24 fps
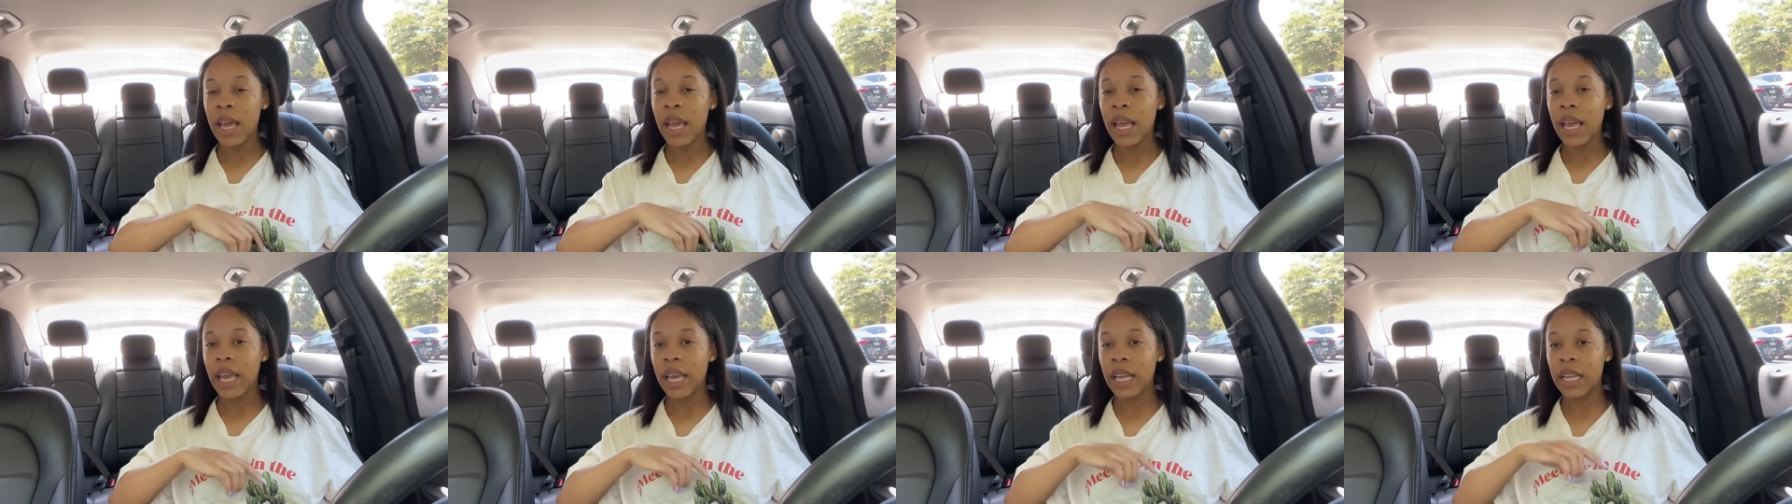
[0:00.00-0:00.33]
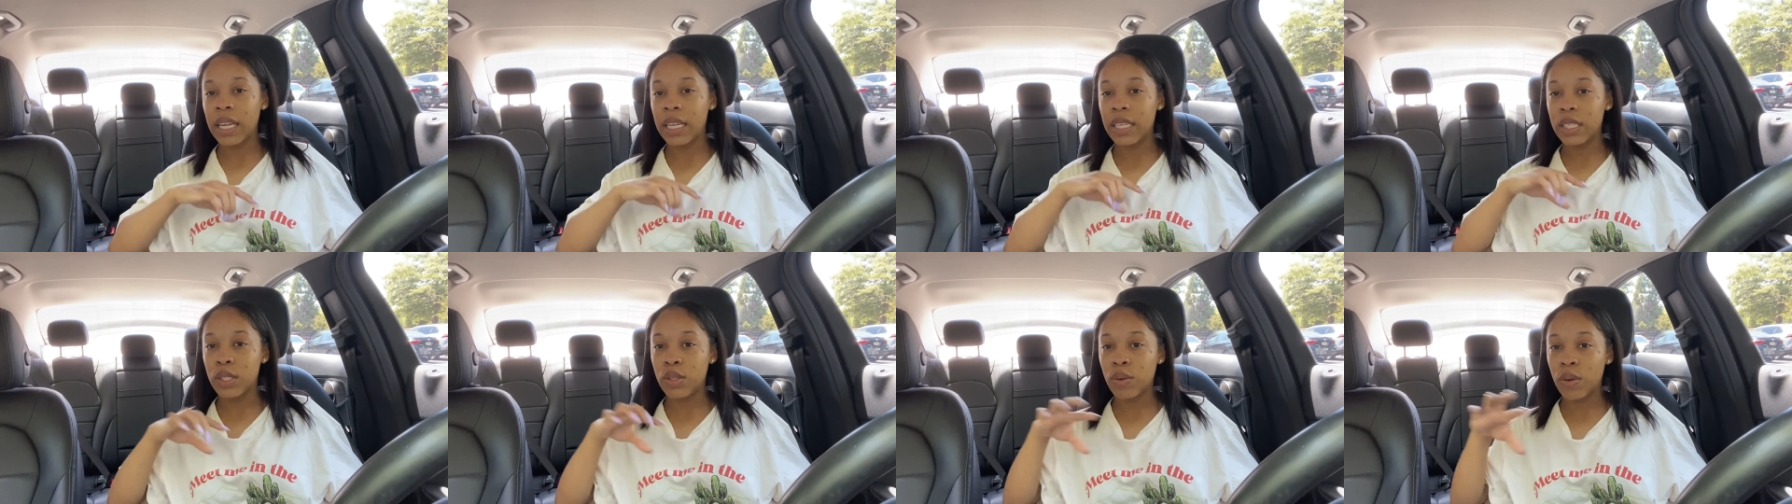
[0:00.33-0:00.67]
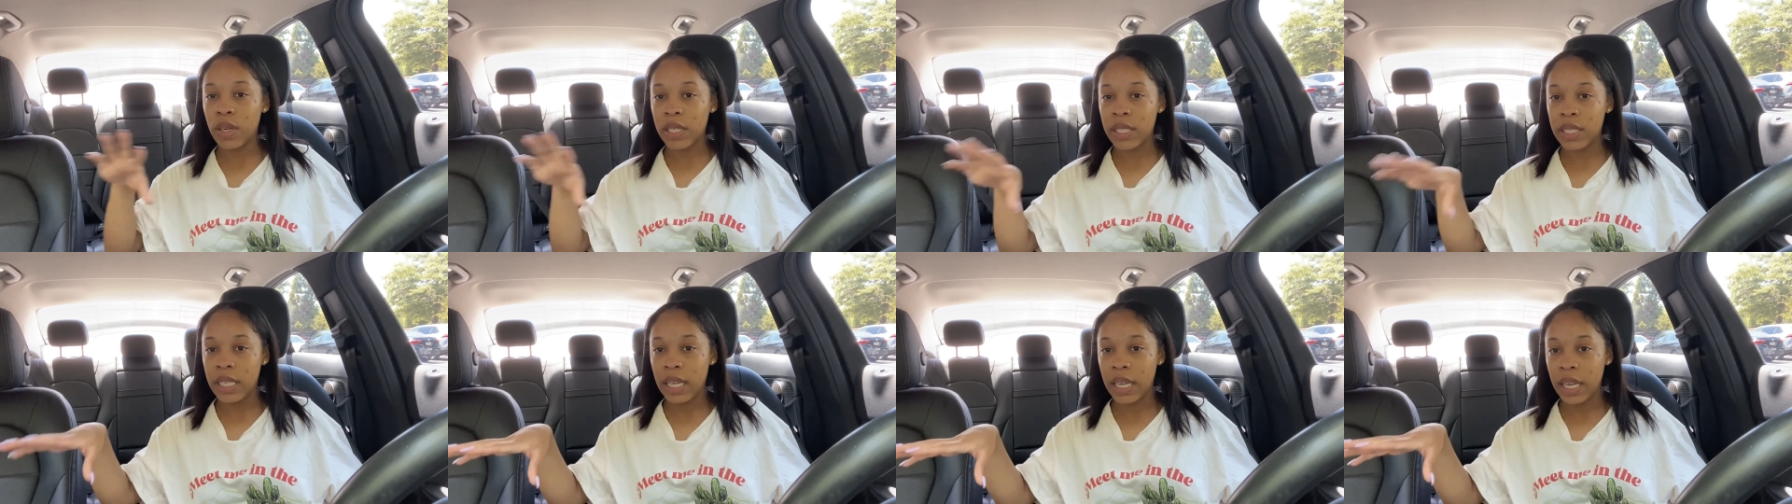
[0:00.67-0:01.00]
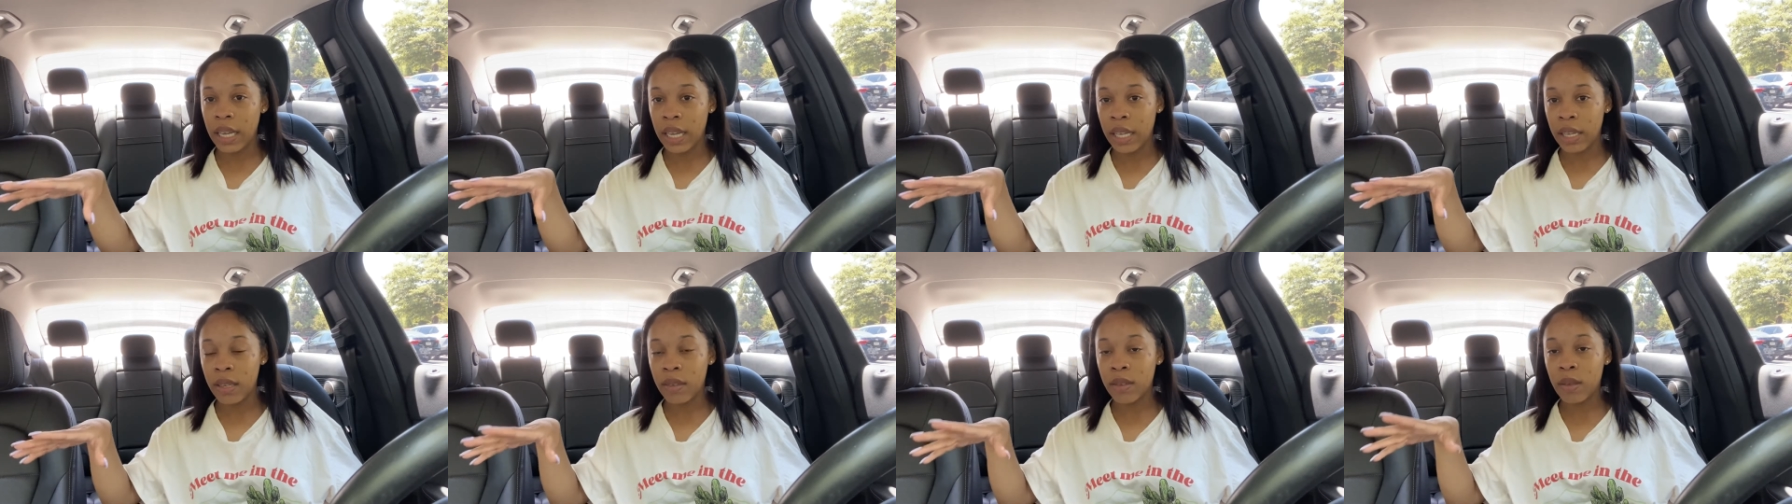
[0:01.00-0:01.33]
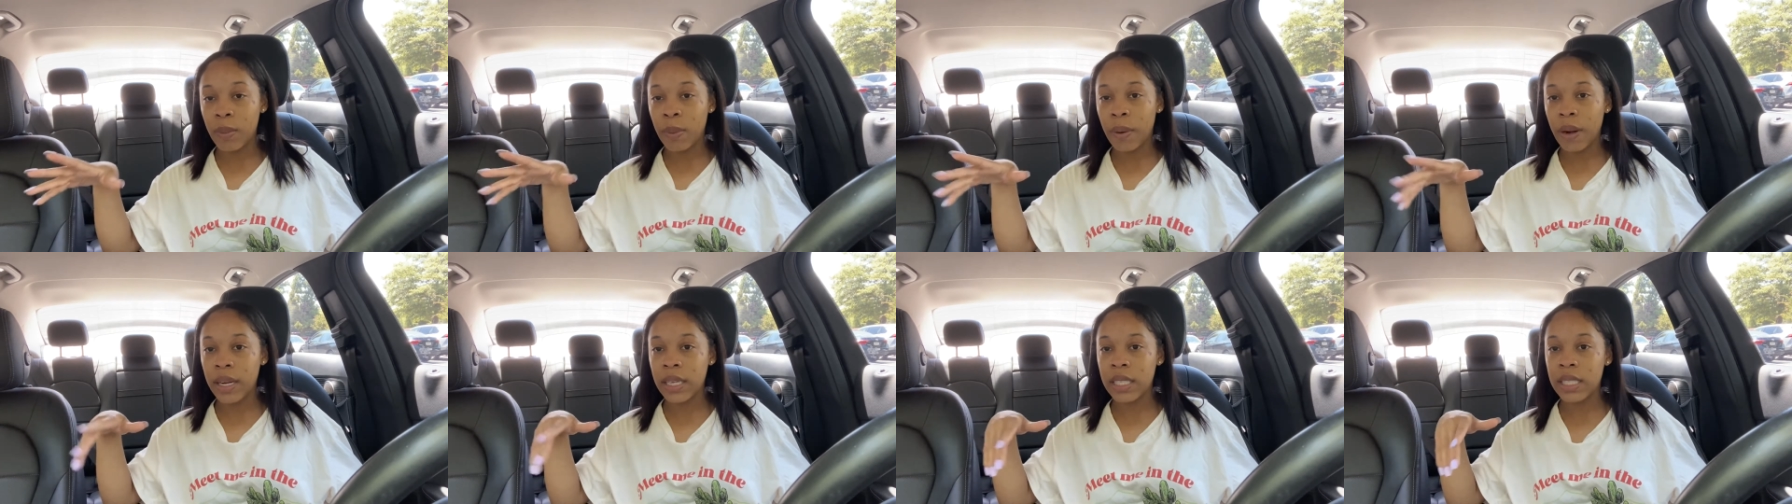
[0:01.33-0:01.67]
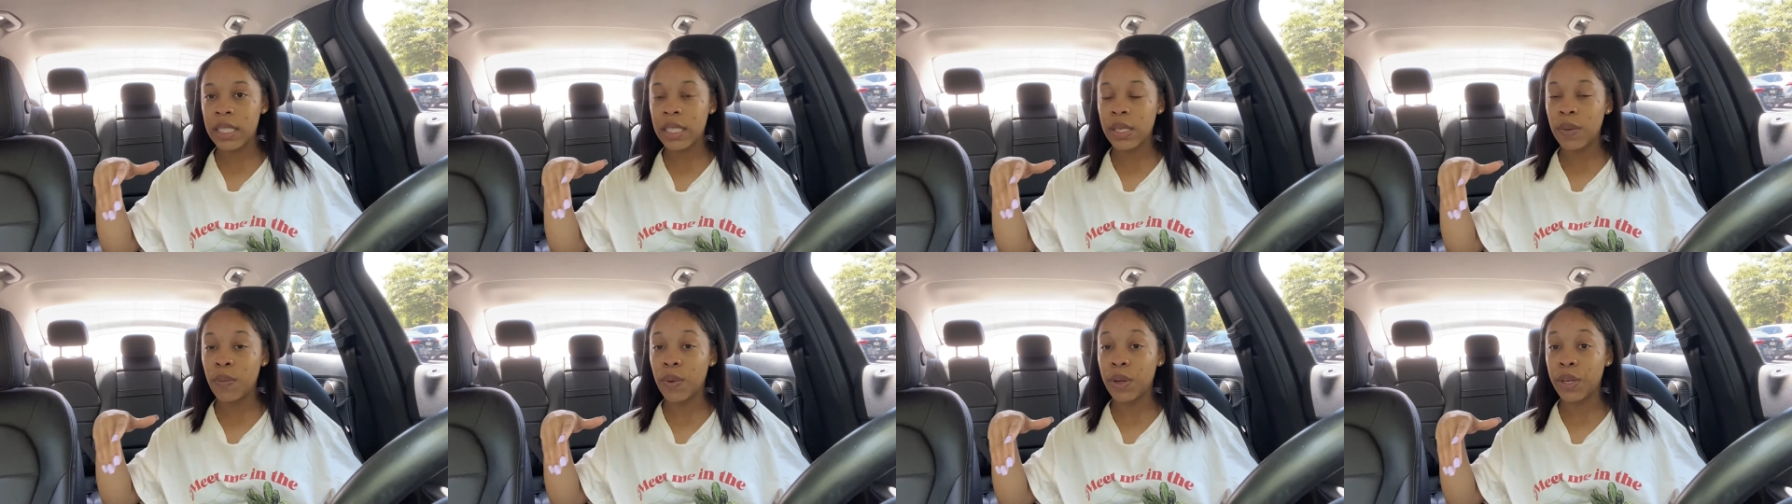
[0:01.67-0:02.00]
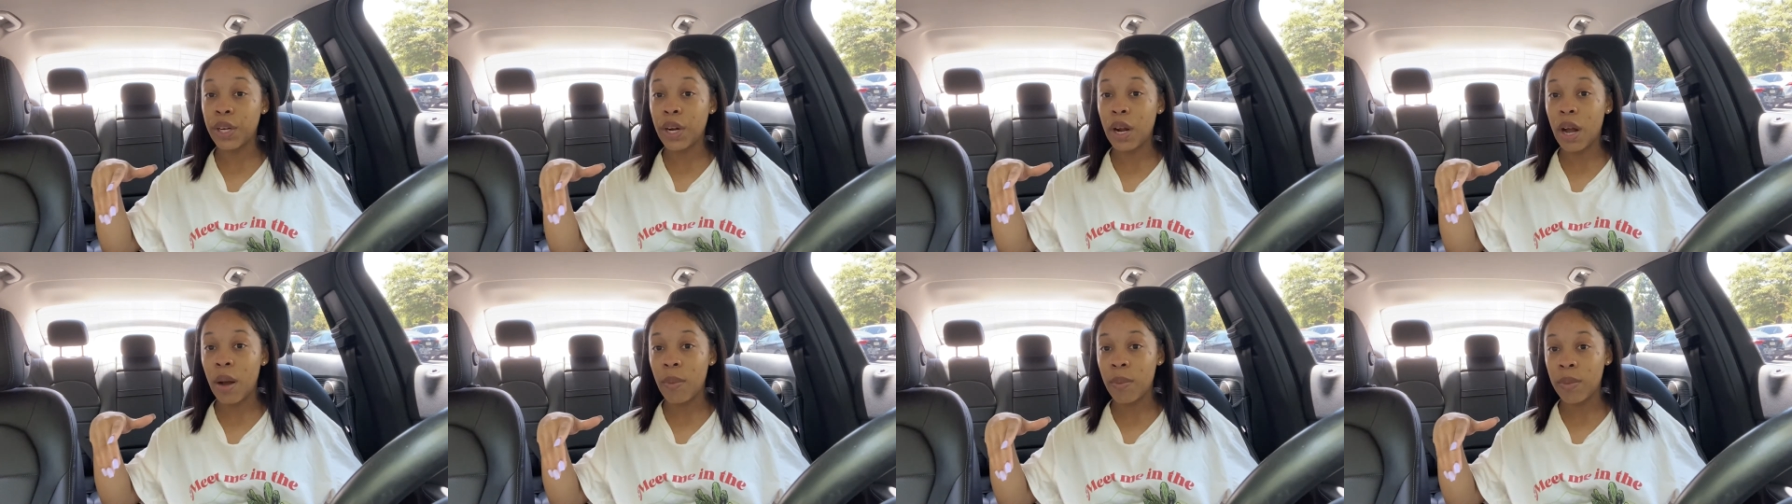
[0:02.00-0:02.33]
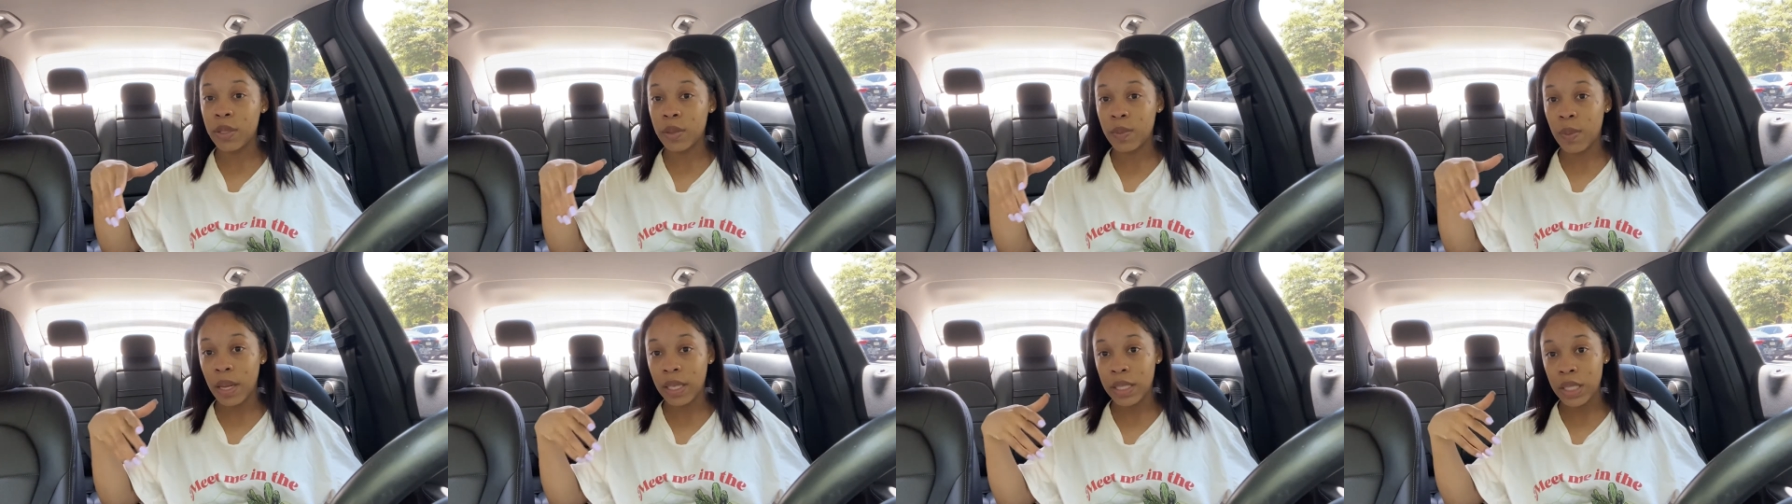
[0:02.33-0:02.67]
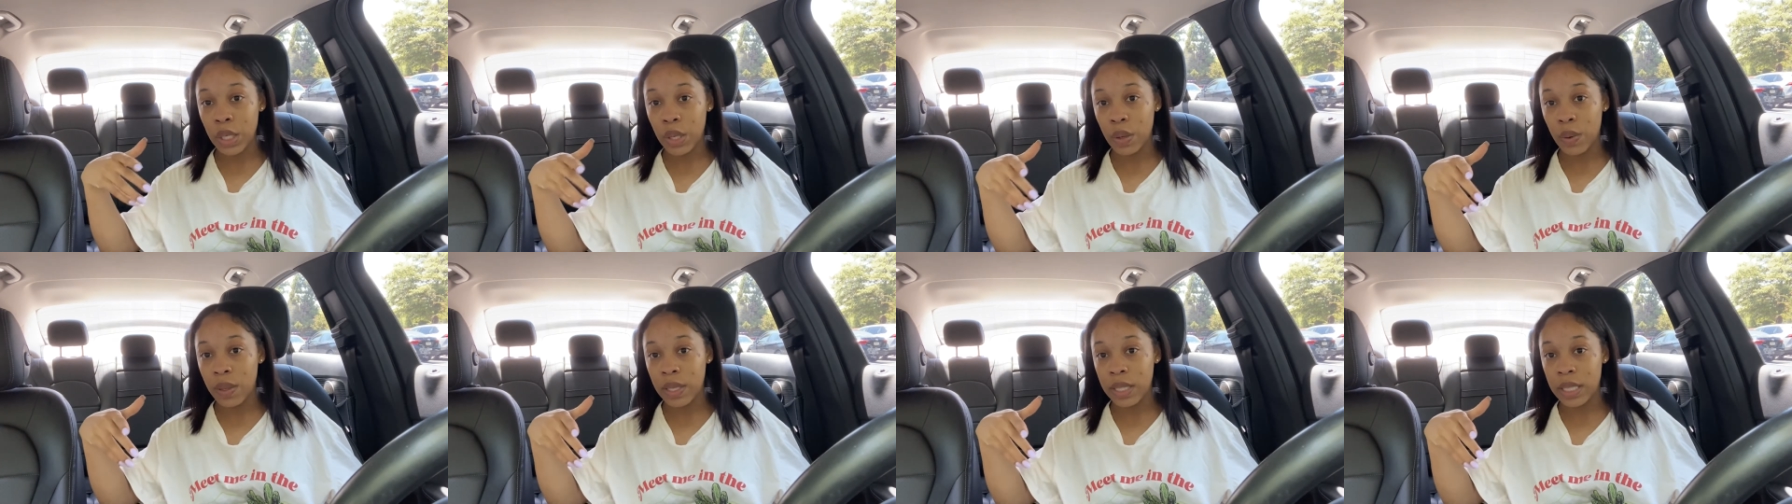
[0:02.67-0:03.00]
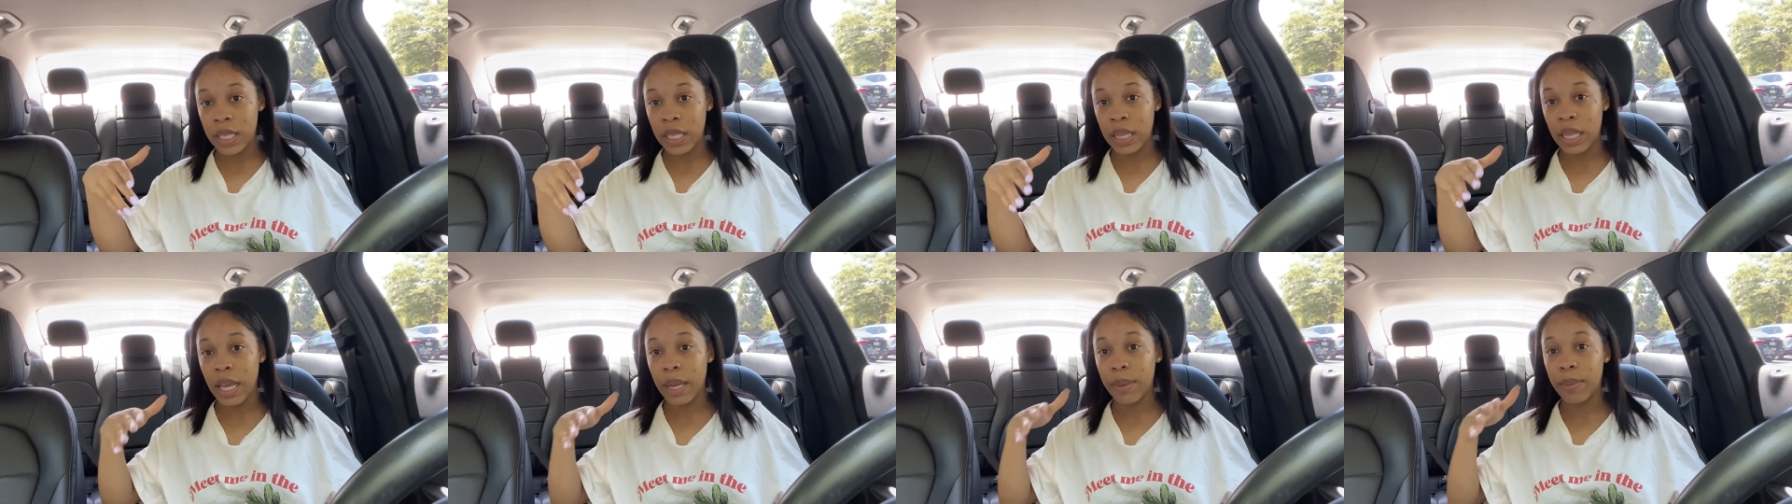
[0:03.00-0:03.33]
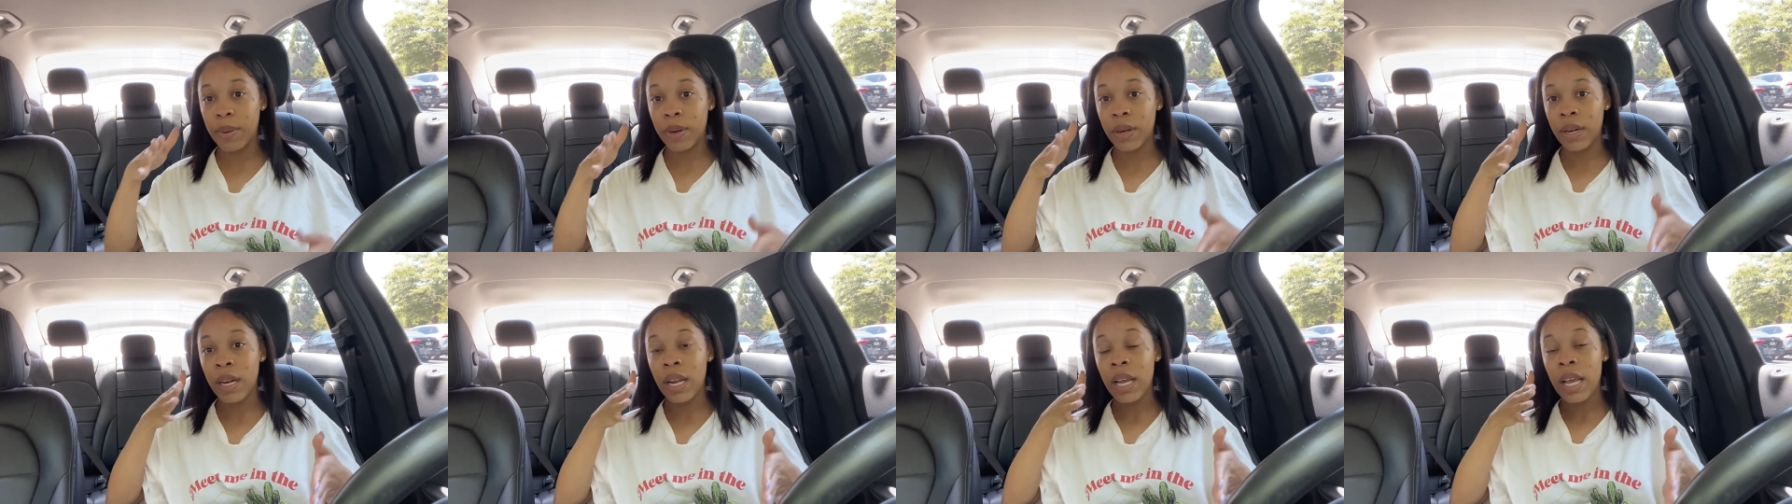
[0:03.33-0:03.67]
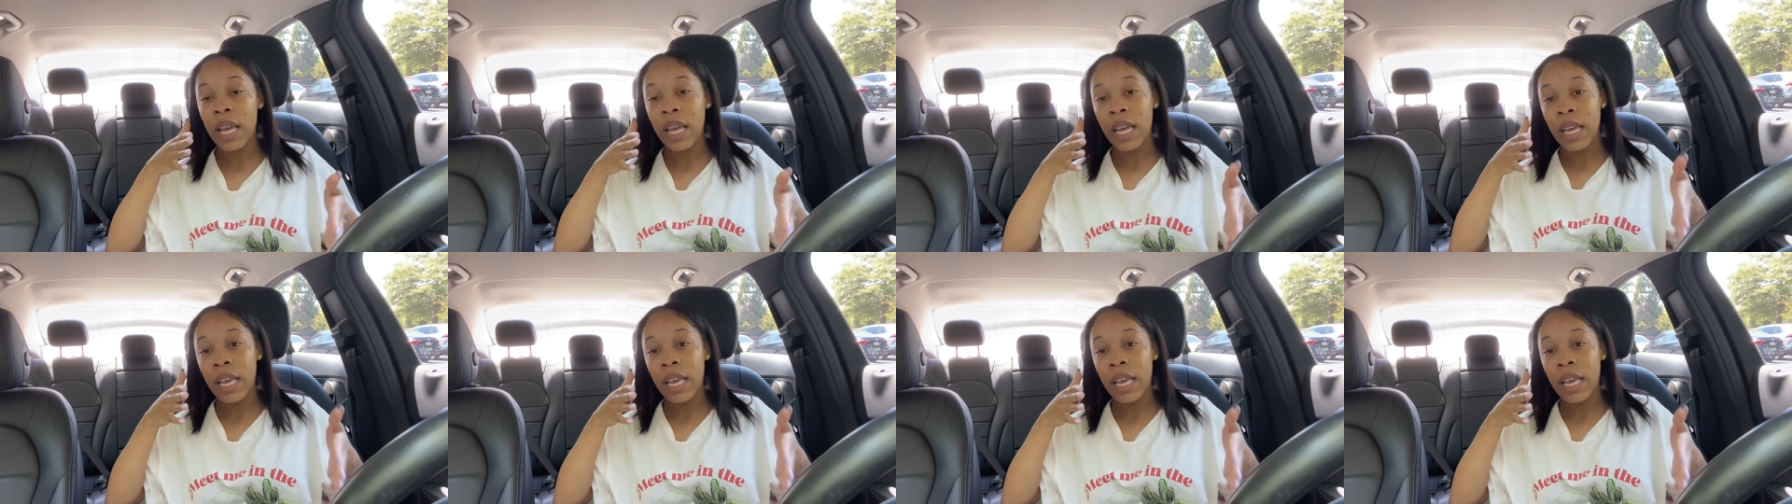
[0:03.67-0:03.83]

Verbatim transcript: And then towards the end of the pregnancy, when you're almost about to go into labor,